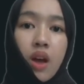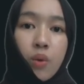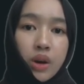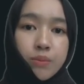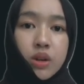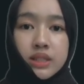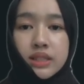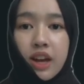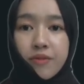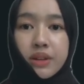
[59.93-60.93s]
Once
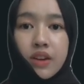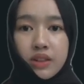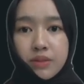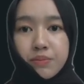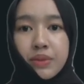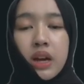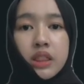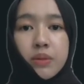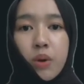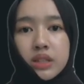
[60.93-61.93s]
policies have been developed,
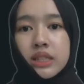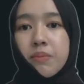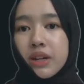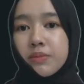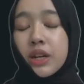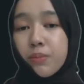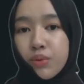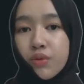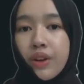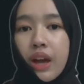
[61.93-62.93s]
the policy must be
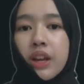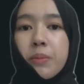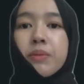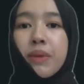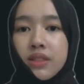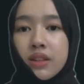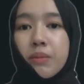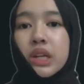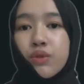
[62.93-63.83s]
approved and implemented by the